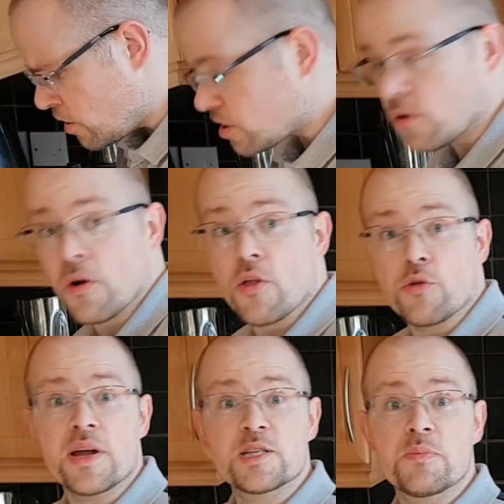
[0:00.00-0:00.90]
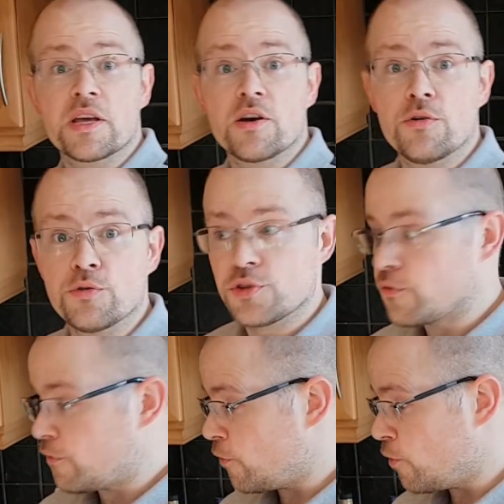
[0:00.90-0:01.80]
So the recipe calls
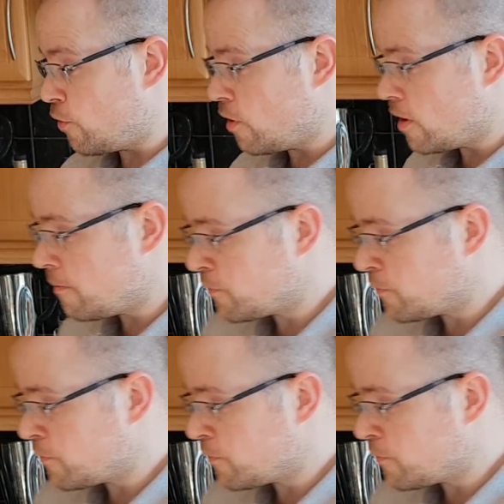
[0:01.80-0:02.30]
for